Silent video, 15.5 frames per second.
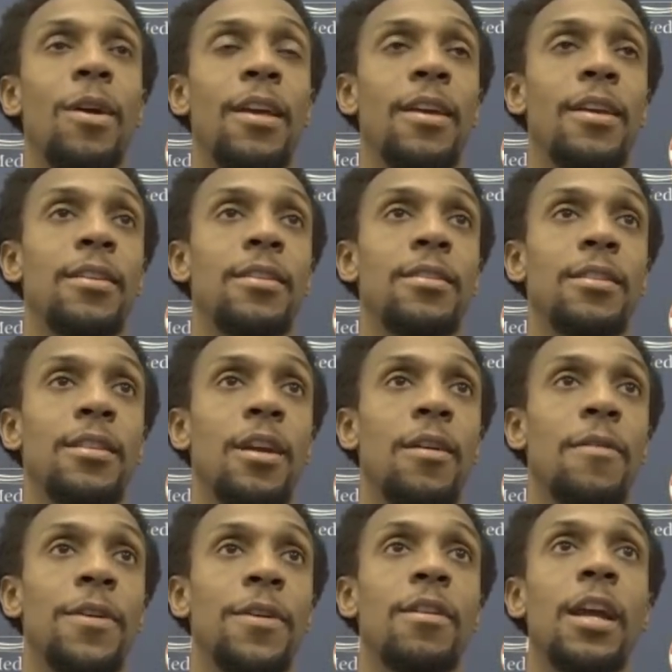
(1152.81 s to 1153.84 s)
they, you know,
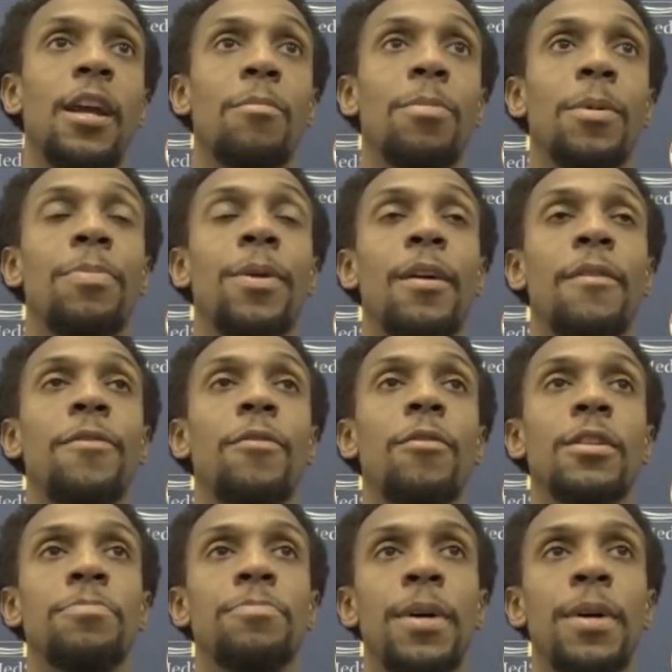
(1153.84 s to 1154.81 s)
feel, and they're going to prepare for us.